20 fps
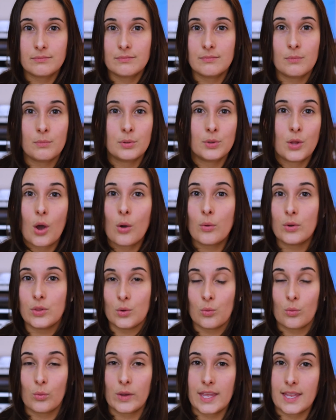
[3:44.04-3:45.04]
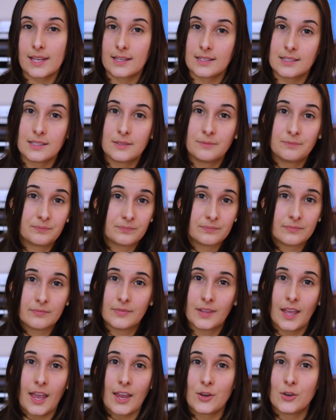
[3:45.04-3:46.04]
blow in the wind
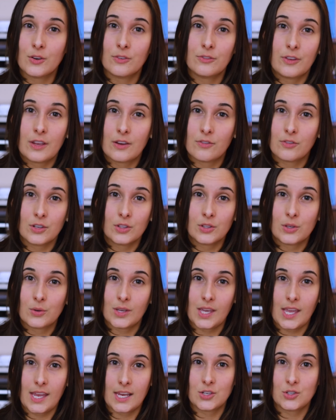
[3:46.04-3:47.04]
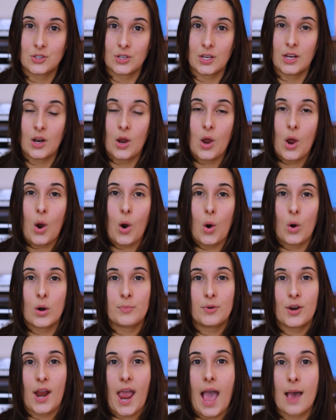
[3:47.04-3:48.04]
at your favorite location, or
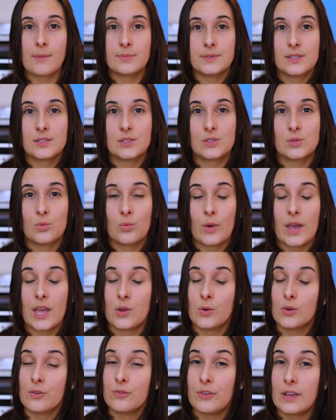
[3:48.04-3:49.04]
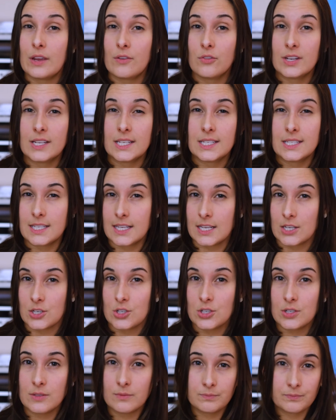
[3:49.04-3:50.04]
perhaps it's the way your favorite
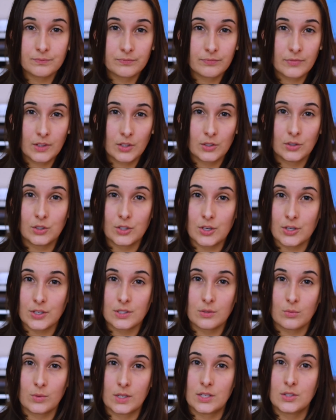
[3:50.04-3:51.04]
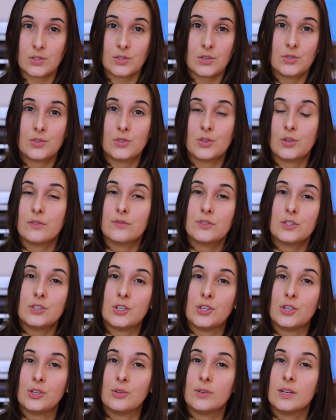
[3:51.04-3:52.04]
dish looks when it's served to
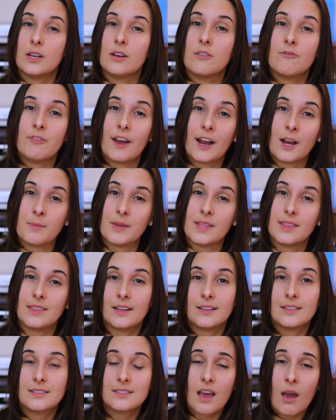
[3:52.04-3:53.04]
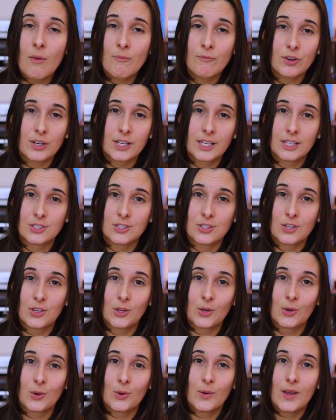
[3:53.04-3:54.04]
you in an environment that is comforting to
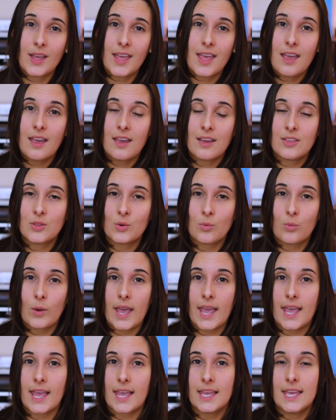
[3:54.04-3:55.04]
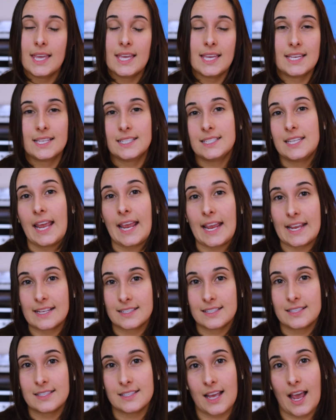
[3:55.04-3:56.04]
you, and the way it
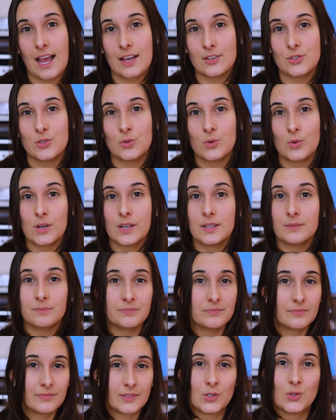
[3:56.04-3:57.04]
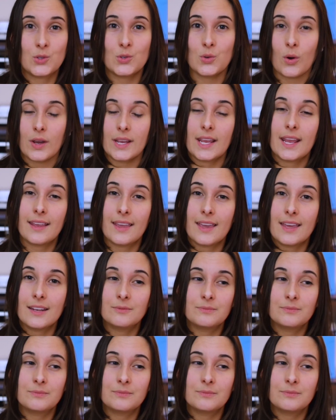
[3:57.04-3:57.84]
tastes as you're enjoying it.